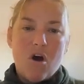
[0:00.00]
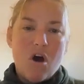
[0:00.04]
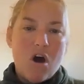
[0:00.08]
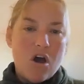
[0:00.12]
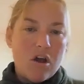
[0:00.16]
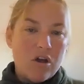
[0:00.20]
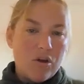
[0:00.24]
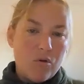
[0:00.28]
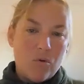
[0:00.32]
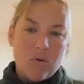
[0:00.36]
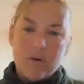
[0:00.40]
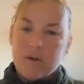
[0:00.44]

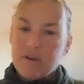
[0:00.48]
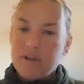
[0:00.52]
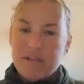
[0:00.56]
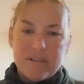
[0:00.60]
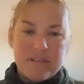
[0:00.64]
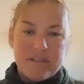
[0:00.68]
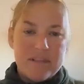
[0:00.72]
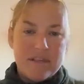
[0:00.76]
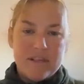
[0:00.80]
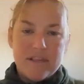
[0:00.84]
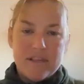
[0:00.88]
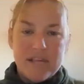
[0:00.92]
our
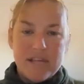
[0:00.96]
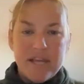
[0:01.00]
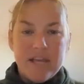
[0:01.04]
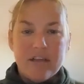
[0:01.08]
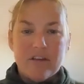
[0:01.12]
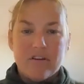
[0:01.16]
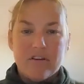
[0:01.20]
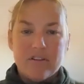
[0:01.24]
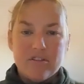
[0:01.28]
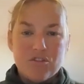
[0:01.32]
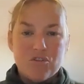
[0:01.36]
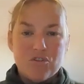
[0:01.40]
ordinances
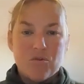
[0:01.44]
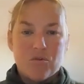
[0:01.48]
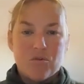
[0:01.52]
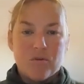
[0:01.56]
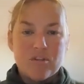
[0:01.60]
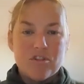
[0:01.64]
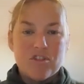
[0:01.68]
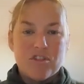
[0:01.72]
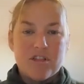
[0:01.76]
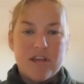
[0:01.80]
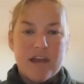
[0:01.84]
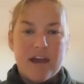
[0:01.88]
here in
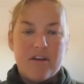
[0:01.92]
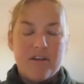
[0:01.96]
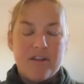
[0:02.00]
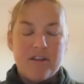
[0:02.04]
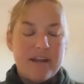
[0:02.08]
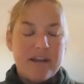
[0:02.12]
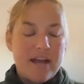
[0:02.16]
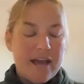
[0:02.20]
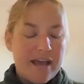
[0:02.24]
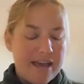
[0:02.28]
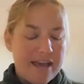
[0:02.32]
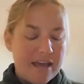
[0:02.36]
Georgetown.
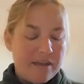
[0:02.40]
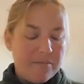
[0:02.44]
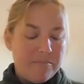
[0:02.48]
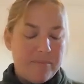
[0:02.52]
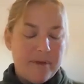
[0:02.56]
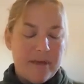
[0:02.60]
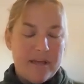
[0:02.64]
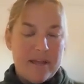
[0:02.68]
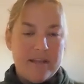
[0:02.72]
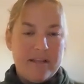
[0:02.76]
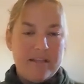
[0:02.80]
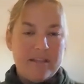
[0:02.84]
And I had
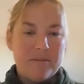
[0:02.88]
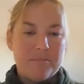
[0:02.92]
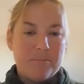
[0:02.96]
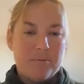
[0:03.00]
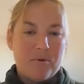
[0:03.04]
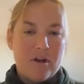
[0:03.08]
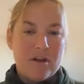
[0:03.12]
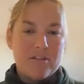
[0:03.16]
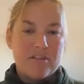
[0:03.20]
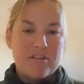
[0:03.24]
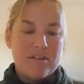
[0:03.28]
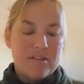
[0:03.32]
been in the
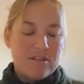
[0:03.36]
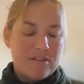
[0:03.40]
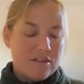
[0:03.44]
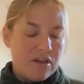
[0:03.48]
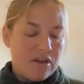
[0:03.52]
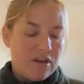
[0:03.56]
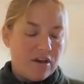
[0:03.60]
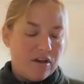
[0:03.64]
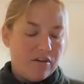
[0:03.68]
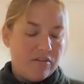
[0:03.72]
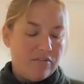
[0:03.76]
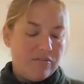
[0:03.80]
process
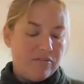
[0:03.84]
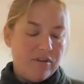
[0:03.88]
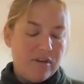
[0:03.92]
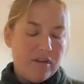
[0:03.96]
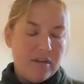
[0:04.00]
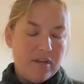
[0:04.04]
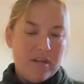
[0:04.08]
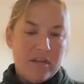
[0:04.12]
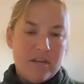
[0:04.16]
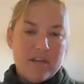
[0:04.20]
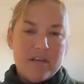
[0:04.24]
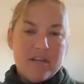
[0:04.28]
of
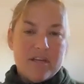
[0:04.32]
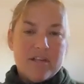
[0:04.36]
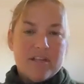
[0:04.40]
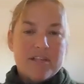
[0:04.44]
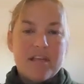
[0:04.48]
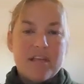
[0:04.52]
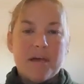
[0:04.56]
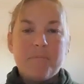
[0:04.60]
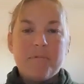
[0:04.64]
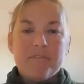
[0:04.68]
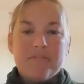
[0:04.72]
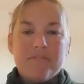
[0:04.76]

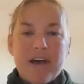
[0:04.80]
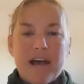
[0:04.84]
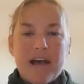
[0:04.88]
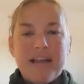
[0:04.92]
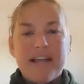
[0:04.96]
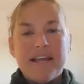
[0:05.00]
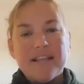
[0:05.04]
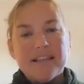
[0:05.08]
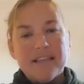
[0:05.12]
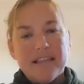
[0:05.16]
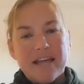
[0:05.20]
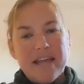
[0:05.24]

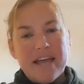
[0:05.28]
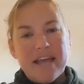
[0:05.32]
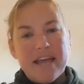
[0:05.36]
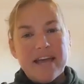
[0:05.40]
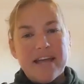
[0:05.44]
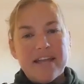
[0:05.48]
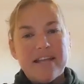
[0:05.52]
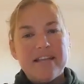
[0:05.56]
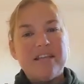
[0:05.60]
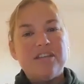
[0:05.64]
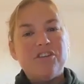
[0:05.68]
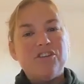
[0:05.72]
subdividing
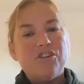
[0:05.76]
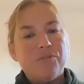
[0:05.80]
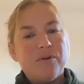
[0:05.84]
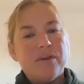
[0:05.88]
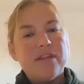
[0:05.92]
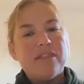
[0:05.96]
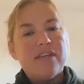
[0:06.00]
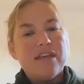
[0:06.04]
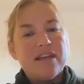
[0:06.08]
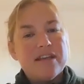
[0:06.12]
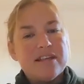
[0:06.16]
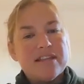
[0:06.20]
land and
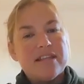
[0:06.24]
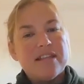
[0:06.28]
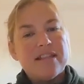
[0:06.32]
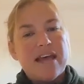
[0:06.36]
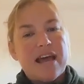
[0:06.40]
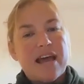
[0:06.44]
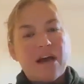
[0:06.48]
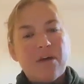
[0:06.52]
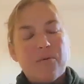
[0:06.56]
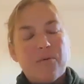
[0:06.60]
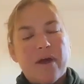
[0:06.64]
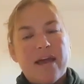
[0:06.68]
doing things in
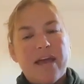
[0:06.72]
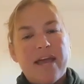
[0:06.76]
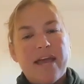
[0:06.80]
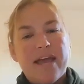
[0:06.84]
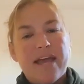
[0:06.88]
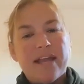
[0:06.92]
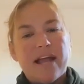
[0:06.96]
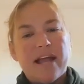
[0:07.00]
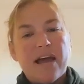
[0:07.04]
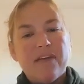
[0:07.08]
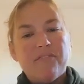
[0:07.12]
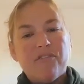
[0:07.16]
that way.
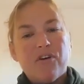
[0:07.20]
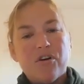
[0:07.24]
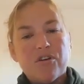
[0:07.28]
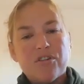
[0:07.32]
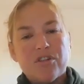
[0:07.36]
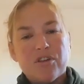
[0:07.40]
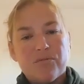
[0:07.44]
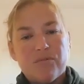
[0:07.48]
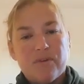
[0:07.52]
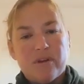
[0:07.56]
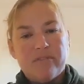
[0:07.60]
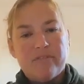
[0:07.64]
And I've
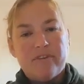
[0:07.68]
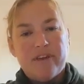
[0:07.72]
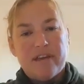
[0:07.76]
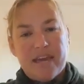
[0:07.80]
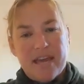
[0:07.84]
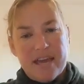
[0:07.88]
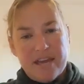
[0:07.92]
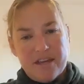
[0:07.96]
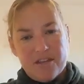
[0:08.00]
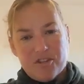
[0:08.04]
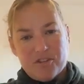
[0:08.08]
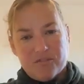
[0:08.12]
also run
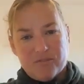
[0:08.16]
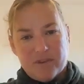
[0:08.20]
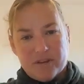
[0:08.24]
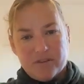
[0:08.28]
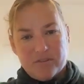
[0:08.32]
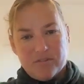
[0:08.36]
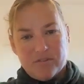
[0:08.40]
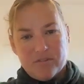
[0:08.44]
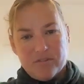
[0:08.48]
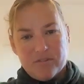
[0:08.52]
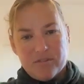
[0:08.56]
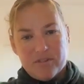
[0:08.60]
vacation
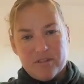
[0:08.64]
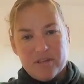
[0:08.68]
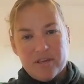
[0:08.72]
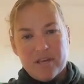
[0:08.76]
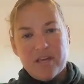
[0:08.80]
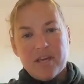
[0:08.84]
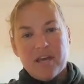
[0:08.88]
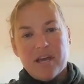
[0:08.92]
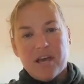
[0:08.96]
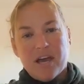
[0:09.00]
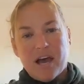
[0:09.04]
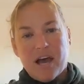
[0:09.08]
rentals.
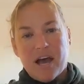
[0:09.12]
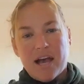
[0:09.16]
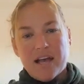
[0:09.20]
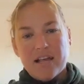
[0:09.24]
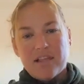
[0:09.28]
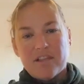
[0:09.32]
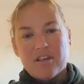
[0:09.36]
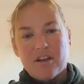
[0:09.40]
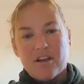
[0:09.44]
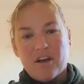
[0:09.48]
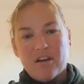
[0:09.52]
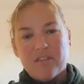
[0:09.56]
I
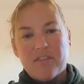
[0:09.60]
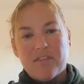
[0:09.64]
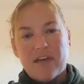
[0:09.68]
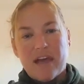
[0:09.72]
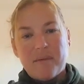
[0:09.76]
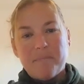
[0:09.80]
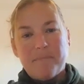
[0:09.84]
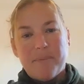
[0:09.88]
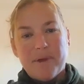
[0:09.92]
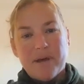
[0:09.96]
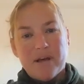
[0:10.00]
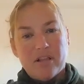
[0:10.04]
saw
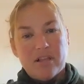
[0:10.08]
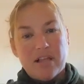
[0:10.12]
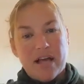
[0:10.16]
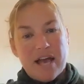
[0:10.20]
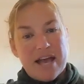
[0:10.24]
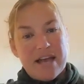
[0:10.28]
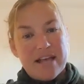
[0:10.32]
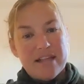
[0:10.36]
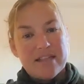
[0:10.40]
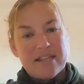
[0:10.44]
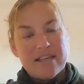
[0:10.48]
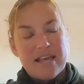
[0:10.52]
that bill
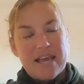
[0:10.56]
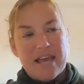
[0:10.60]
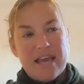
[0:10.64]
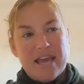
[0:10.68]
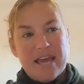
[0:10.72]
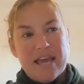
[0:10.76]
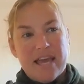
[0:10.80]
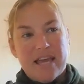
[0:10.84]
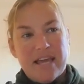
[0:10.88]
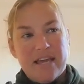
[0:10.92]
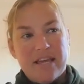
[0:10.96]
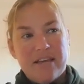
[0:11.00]
as
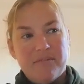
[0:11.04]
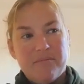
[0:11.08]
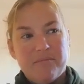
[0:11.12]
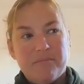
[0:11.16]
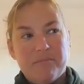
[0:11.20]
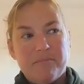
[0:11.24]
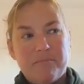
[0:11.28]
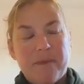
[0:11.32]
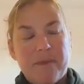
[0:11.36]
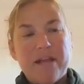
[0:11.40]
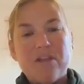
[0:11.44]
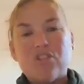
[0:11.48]
a
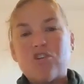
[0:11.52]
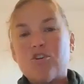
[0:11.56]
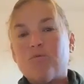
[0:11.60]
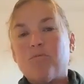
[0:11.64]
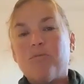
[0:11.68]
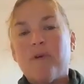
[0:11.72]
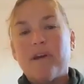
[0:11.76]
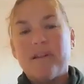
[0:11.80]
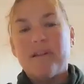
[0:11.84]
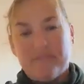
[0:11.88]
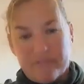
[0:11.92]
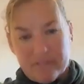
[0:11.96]
major
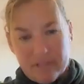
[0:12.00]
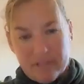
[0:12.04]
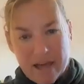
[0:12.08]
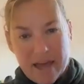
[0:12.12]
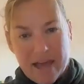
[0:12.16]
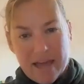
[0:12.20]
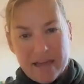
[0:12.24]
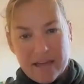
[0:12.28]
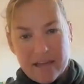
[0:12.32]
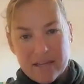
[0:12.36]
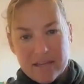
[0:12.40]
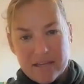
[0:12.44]
red
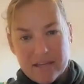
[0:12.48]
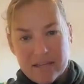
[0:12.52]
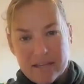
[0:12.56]
flag